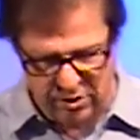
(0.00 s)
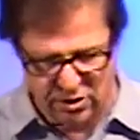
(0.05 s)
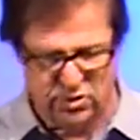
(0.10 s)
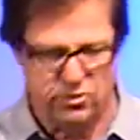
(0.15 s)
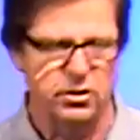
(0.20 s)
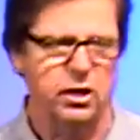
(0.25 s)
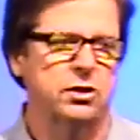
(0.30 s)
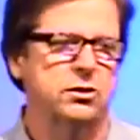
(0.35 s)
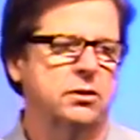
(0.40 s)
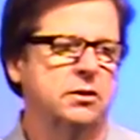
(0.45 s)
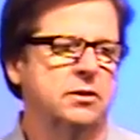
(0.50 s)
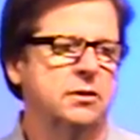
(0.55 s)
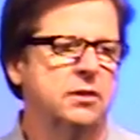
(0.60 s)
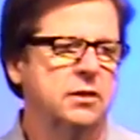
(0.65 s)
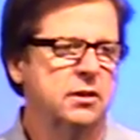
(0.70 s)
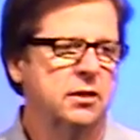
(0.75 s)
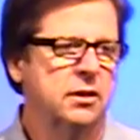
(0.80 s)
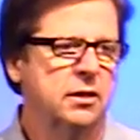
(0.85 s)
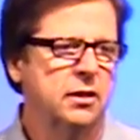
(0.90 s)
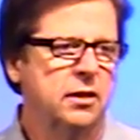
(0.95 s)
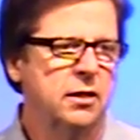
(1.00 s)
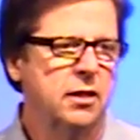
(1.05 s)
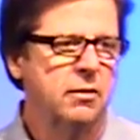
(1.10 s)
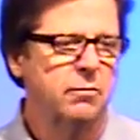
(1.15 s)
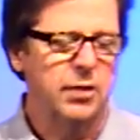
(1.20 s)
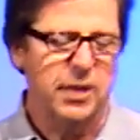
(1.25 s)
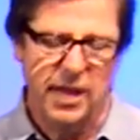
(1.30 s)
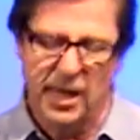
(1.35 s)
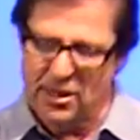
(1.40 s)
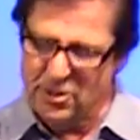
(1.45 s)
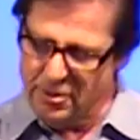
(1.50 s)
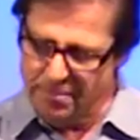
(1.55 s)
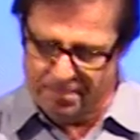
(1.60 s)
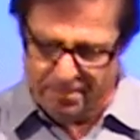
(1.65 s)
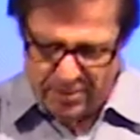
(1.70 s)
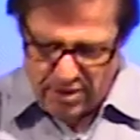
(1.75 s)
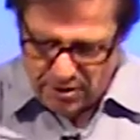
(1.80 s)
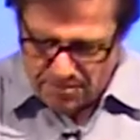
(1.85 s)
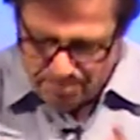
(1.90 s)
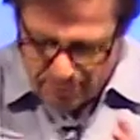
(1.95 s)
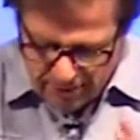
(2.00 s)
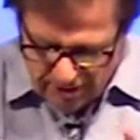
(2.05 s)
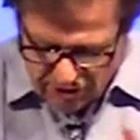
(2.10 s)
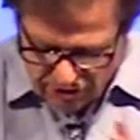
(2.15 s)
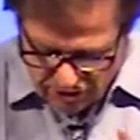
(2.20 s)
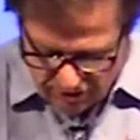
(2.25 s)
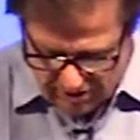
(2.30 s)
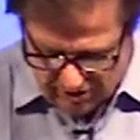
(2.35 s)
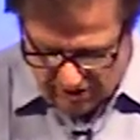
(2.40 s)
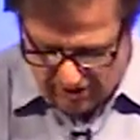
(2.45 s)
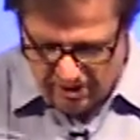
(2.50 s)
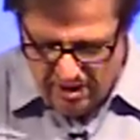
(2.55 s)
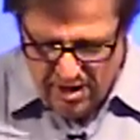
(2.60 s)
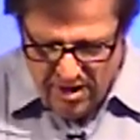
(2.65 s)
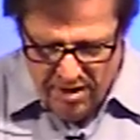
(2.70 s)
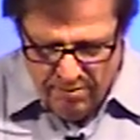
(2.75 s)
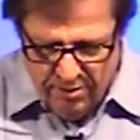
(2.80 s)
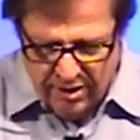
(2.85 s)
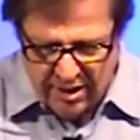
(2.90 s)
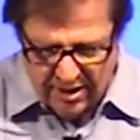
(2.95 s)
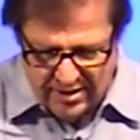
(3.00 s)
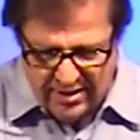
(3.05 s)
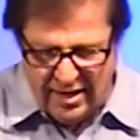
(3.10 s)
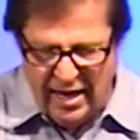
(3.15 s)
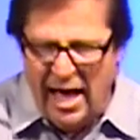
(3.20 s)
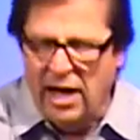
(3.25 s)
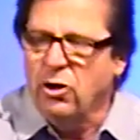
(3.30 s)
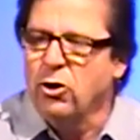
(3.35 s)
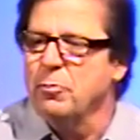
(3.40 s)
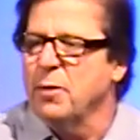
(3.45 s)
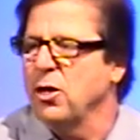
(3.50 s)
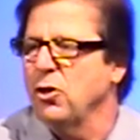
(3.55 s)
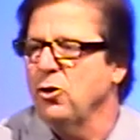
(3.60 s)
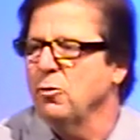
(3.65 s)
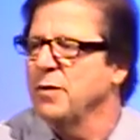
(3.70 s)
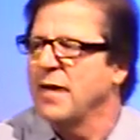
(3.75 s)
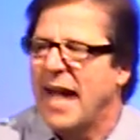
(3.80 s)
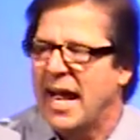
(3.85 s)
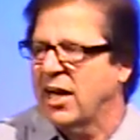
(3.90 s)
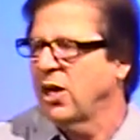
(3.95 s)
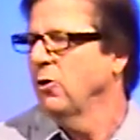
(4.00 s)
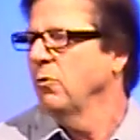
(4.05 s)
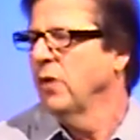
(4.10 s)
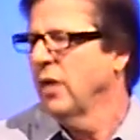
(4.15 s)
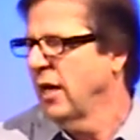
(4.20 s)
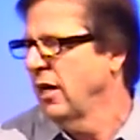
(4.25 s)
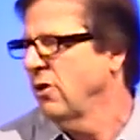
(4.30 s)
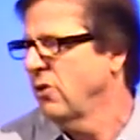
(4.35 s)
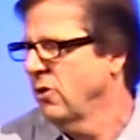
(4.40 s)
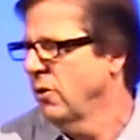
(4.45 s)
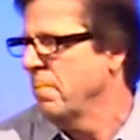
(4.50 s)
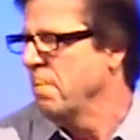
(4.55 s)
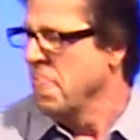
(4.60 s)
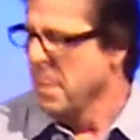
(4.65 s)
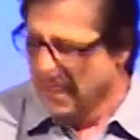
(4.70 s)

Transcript: destruction. But catch this picture here, because I don't know about you, but I can relate to it.